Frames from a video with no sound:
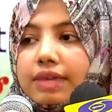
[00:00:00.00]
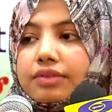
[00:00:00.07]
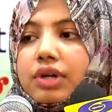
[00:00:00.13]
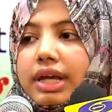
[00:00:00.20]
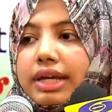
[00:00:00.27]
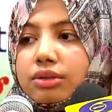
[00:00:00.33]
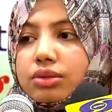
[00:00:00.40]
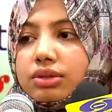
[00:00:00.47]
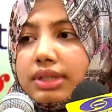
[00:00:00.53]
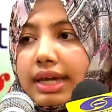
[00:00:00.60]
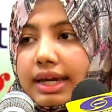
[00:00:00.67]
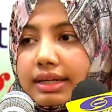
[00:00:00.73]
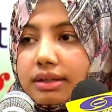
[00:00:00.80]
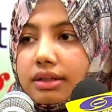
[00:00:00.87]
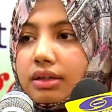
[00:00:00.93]
I would like to
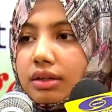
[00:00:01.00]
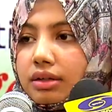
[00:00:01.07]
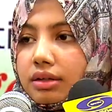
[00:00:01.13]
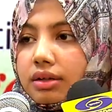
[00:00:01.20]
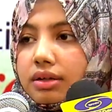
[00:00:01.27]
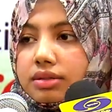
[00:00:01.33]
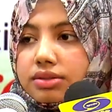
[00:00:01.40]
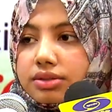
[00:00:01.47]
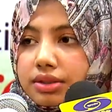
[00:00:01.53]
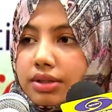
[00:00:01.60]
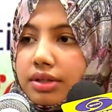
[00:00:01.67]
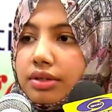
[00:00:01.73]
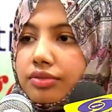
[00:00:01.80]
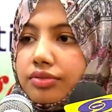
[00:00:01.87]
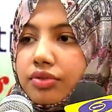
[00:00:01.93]
thank sir